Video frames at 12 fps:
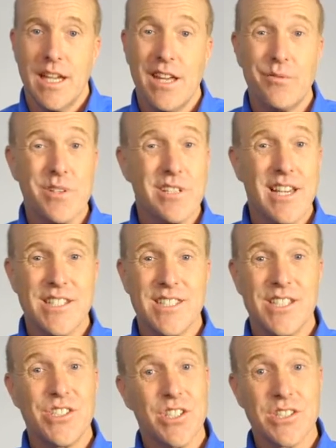And realize
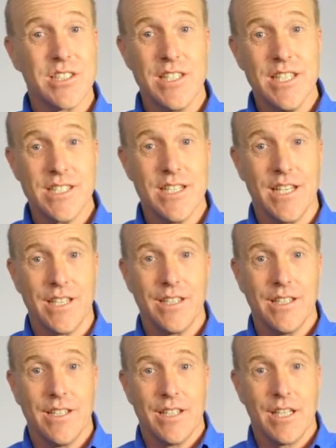that just
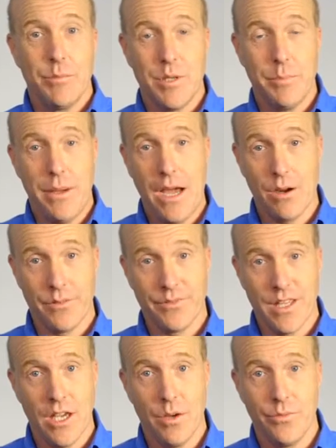listening can be
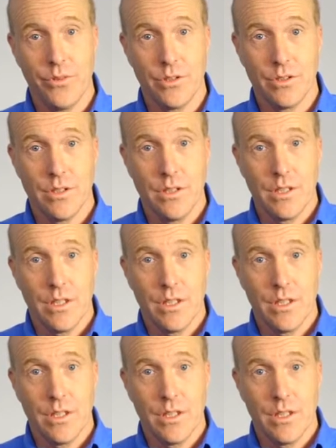powerfully helpful.